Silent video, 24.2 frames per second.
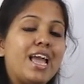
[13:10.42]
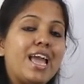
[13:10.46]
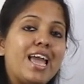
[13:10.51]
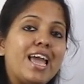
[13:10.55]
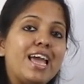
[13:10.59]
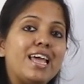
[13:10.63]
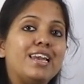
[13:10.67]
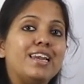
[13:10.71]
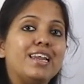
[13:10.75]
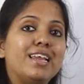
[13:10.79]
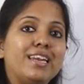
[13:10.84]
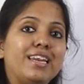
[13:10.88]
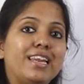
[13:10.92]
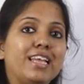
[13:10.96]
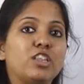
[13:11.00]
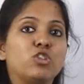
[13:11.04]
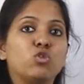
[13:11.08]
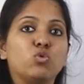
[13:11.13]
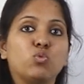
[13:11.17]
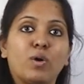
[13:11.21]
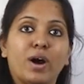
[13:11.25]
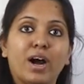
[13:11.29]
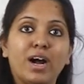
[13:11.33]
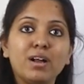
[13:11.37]
elle
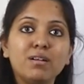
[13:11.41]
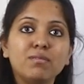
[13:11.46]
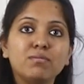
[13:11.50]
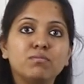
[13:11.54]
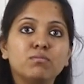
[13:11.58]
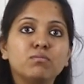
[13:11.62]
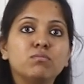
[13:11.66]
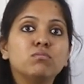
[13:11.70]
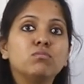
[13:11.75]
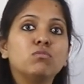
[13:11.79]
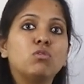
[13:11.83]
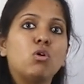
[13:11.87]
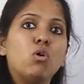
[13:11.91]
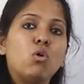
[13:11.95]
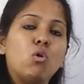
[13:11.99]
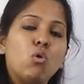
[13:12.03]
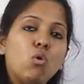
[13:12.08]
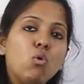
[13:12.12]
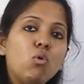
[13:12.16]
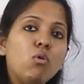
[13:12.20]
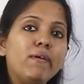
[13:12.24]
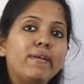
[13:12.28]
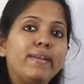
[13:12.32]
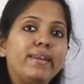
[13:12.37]
nettoie,
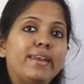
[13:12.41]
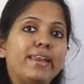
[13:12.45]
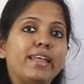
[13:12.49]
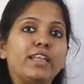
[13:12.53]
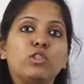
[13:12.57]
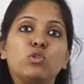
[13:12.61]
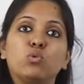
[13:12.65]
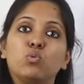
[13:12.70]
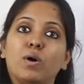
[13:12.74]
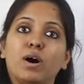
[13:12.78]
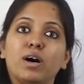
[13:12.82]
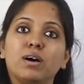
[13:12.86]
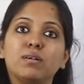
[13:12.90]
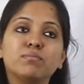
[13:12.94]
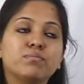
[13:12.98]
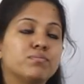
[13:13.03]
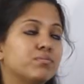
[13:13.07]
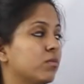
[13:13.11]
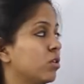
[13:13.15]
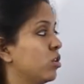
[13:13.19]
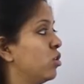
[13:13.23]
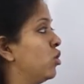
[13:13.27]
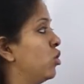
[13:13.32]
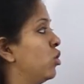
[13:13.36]
on nettoie.
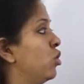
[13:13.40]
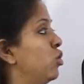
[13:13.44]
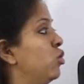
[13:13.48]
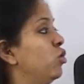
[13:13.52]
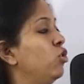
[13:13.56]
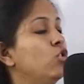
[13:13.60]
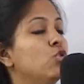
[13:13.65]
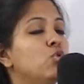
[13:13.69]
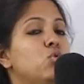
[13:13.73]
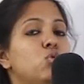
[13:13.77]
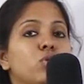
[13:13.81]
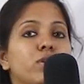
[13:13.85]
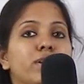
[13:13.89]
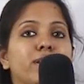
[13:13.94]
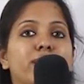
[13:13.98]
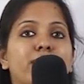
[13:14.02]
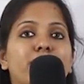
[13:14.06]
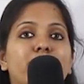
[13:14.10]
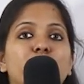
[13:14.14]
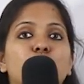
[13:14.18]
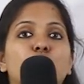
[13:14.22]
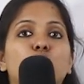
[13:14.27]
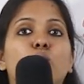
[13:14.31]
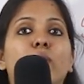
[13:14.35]
Nous
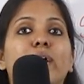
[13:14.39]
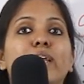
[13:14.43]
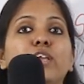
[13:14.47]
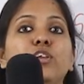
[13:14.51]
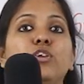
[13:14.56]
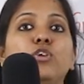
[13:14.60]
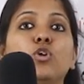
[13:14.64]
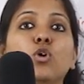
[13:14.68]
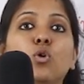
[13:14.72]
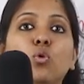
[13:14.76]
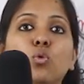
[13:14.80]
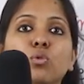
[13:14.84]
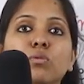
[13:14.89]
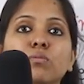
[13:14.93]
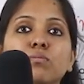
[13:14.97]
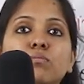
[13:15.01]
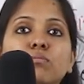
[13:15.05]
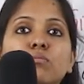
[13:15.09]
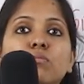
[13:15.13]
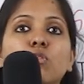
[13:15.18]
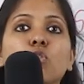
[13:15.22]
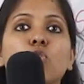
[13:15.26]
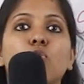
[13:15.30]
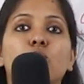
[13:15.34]

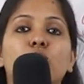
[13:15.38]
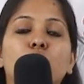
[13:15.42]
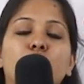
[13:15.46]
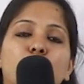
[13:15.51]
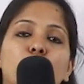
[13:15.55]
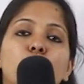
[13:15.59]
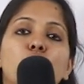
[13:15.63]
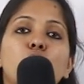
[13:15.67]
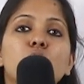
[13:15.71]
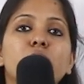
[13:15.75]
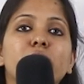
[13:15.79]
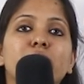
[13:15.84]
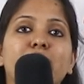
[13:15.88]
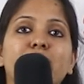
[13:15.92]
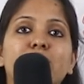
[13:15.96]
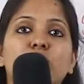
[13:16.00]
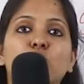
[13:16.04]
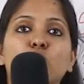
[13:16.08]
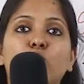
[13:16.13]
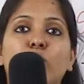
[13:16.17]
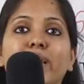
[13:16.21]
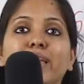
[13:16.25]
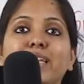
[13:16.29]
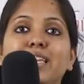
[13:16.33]
nettoyons, vous
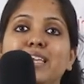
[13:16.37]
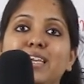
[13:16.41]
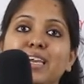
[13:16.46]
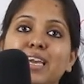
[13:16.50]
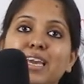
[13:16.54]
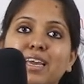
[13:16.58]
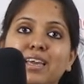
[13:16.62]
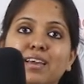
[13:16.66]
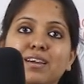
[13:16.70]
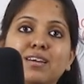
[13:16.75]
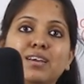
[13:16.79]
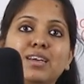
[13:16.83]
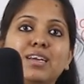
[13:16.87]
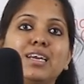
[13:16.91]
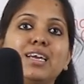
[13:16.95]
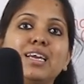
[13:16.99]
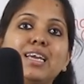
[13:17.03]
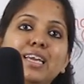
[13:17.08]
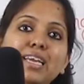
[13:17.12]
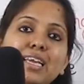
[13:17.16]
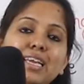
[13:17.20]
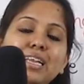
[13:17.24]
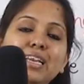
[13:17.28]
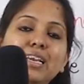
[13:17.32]
nettoyez,
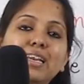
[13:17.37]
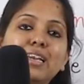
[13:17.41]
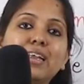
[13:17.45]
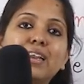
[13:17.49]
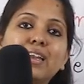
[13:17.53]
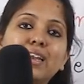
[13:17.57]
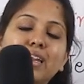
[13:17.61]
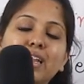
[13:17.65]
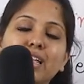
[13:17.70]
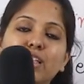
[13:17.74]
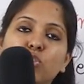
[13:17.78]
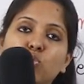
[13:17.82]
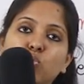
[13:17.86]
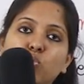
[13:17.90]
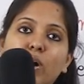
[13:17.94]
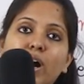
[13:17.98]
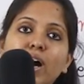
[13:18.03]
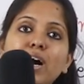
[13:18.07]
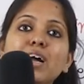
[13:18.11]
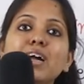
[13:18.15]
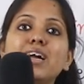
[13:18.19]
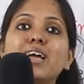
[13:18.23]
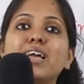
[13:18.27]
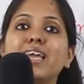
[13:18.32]
il
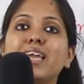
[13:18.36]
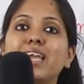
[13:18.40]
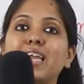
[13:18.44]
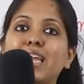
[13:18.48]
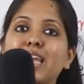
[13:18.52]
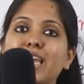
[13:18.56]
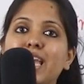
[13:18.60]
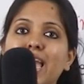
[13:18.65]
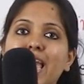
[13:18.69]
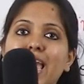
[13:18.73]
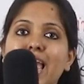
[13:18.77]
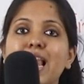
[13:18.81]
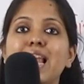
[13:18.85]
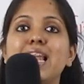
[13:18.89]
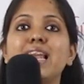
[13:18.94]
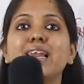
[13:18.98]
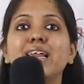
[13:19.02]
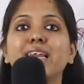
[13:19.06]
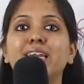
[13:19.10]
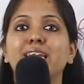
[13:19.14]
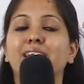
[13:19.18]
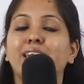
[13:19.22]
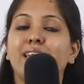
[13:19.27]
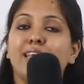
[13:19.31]
nettoie et elle
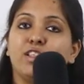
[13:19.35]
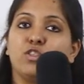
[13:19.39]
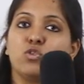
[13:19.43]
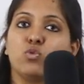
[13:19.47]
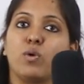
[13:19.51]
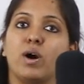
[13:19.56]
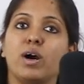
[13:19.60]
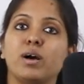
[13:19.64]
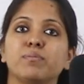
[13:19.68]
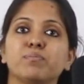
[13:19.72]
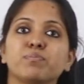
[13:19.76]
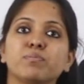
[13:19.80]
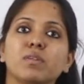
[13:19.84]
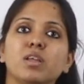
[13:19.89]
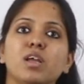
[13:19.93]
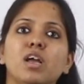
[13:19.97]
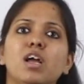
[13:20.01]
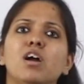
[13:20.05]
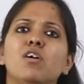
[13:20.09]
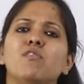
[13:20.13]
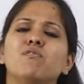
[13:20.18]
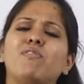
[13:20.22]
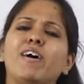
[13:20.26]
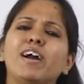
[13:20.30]
nettoie.
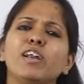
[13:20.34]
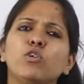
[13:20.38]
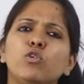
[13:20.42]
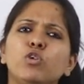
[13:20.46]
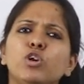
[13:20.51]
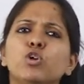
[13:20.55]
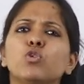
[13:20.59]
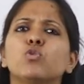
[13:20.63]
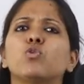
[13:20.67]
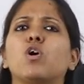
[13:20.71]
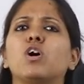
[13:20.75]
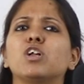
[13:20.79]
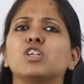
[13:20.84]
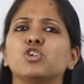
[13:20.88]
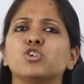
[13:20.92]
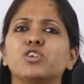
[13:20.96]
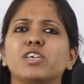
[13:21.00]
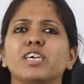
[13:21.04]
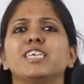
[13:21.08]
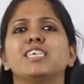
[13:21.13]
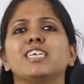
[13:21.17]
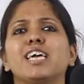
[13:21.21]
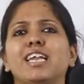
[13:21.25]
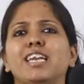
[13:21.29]
Why don't you
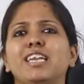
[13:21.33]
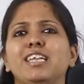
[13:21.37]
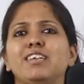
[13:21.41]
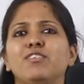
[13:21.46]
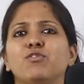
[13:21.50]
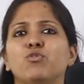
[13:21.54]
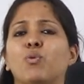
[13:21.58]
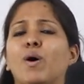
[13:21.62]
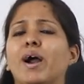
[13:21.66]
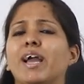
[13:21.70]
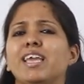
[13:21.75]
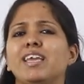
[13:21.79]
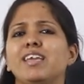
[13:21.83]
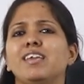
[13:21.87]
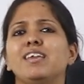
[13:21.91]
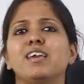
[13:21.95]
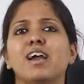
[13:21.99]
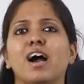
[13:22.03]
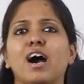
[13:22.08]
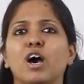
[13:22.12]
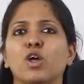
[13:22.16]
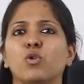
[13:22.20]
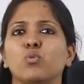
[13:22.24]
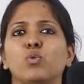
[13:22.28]
conjugate any
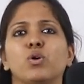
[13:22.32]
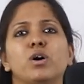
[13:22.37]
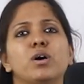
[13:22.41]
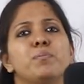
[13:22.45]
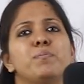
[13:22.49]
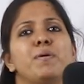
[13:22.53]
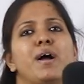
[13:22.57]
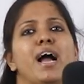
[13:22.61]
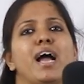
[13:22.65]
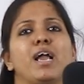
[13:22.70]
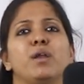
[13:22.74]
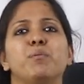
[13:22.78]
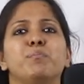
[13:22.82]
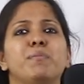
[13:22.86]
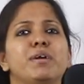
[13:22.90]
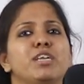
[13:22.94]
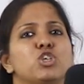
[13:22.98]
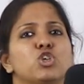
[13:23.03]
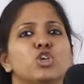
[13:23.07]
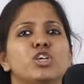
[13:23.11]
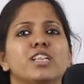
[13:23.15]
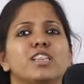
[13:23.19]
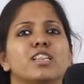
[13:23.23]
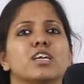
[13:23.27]
YER verb and
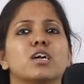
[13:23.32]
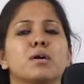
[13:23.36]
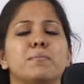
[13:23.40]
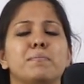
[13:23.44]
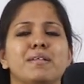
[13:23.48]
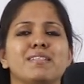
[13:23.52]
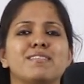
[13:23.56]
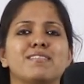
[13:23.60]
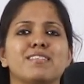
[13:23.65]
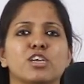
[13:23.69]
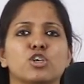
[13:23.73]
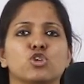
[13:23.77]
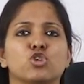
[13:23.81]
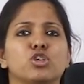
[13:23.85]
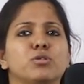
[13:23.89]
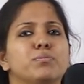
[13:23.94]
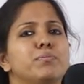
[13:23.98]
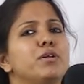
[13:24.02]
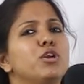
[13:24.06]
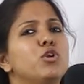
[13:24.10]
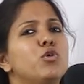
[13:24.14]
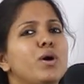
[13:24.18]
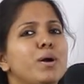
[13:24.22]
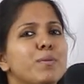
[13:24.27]
mention in the comment
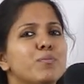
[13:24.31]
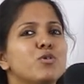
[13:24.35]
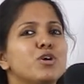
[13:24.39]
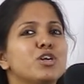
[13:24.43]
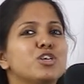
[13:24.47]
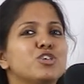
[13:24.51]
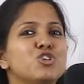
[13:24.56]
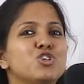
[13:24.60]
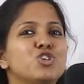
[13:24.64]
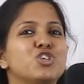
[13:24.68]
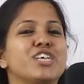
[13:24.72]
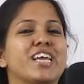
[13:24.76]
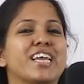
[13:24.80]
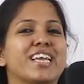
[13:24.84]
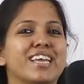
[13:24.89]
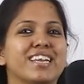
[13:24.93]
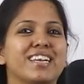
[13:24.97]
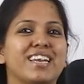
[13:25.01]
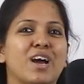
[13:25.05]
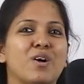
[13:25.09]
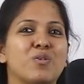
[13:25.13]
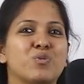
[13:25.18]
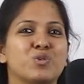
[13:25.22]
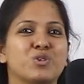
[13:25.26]
section below? I'm going to check
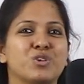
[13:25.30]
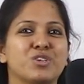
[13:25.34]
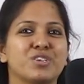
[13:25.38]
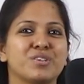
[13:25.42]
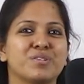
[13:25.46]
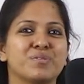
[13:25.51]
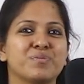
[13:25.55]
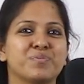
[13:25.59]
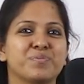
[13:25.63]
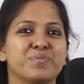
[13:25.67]
it out.